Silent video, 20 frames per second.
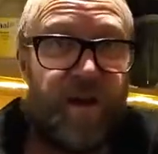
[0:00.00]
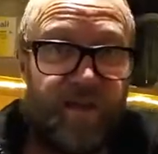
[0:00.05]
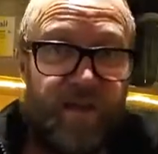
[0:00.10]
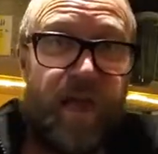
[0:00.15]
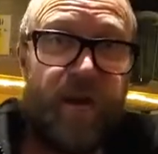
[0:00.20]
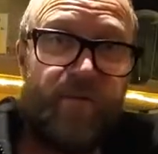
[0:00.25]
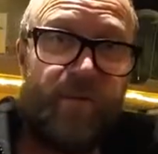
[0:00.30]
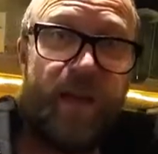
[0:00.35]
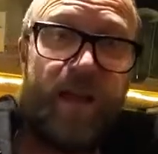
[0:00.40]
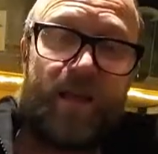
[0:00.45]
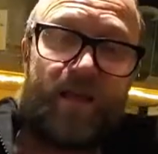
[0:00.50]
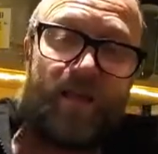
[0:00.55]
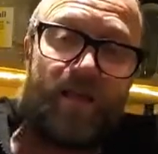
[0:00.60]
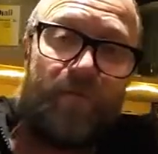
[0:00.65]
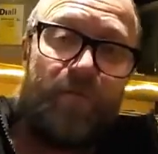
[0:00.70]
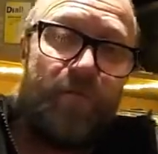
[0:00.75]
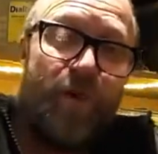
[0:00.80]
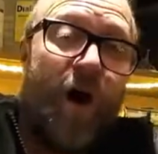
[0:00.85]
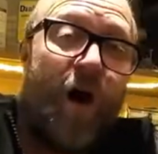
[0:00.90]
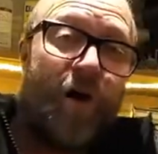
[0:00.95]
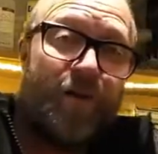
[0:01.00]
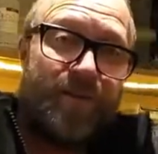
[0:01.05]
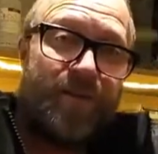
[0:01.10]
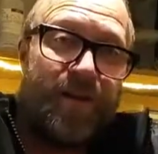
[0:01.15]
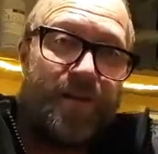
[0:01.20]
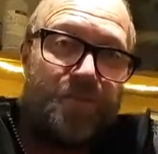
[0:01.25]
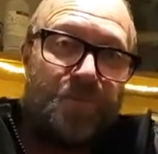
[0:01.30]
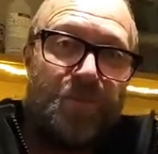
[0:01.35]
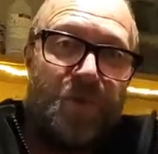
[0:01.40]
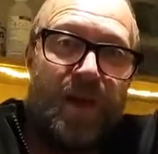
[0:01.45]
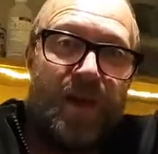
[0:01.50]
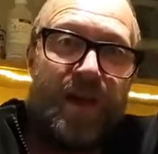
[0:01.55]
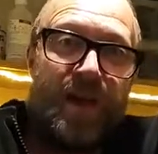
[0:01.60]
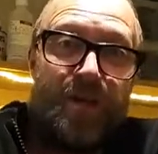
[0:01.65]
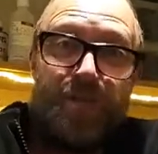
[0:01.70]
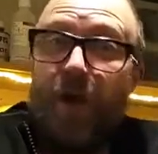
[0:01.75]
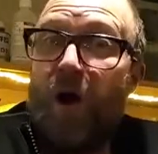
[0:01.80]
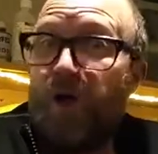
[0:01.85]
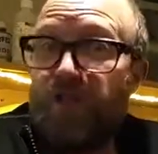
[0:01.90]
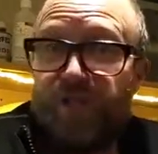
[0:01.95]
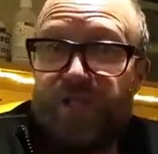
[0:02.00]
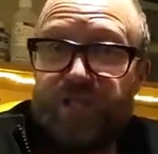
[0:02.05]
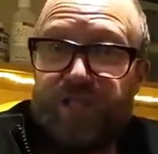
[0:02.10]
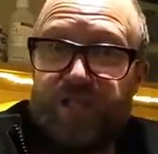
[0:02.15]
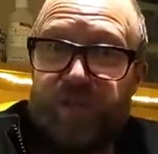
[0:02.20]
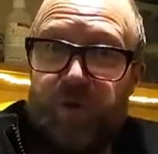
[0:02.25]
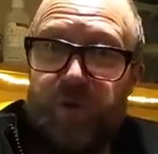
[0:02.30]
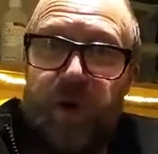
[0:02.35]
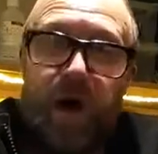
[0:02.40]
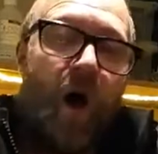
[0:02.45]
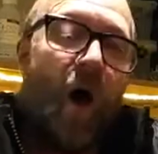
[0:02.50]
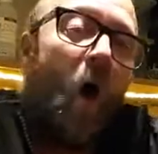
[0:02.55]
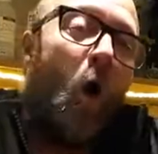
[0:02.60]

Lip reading: And there it is, the Fladen Immersion suit.